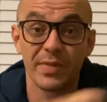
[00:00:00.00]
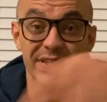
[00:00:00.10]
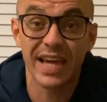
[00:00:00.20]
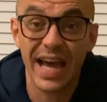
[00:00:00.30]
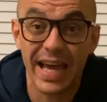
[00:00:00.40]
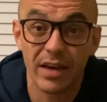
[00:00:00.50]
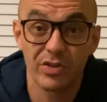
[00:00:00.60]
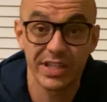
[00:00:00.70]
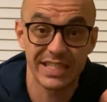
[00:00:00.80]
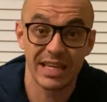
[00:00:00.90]
this guy
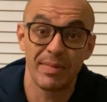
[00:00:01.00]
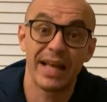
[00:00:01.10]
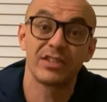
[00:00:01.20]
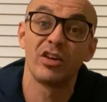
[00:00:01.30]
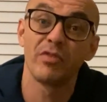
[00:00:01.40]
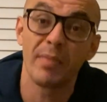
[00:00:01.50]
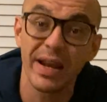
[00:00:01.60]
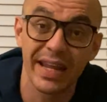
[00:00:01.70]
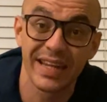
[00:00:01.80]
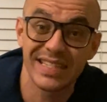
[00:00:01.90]
because he see him handing over
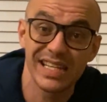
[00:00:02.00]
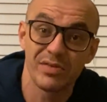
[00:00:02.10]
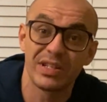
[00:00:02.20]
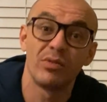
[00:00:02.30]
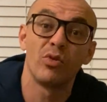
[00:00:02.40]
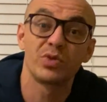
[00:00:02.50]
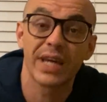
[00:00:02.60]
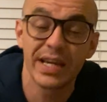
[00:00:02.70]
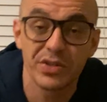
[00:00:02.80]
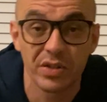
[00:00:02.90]
money and he see there was a little
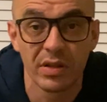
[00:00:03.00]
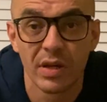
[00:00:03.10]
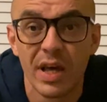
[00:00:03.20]
altercation.